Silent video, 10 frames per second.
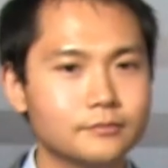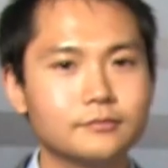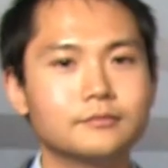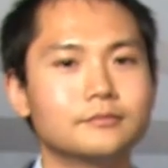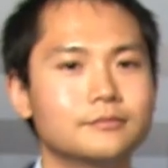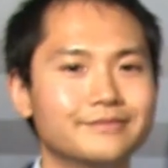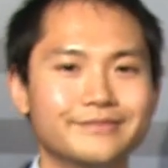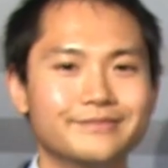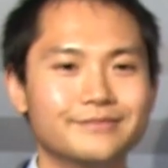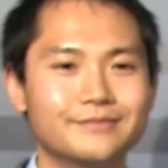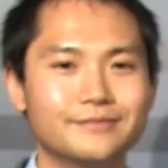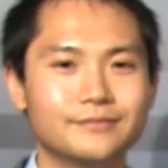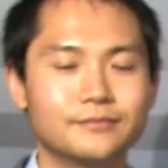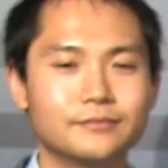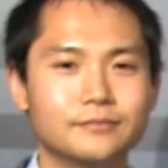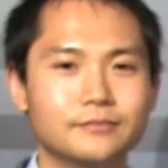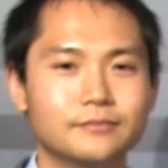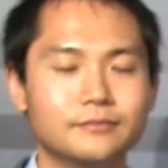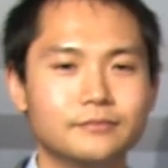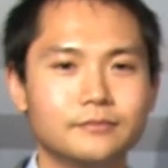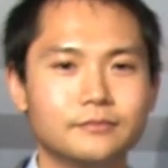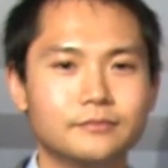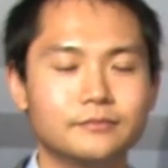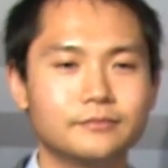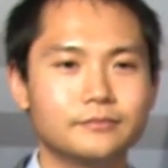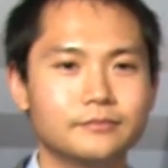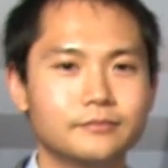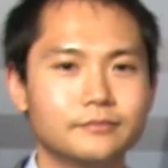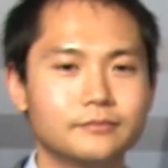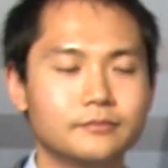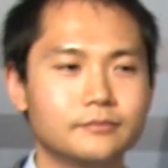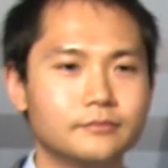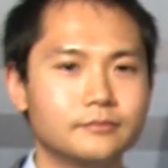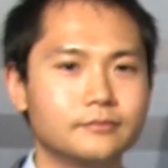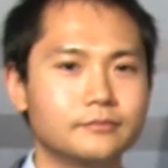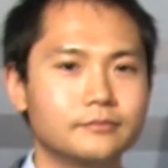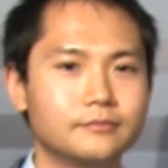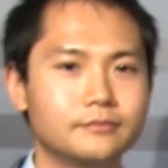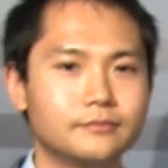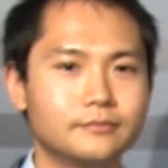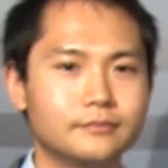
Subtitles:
[no speech]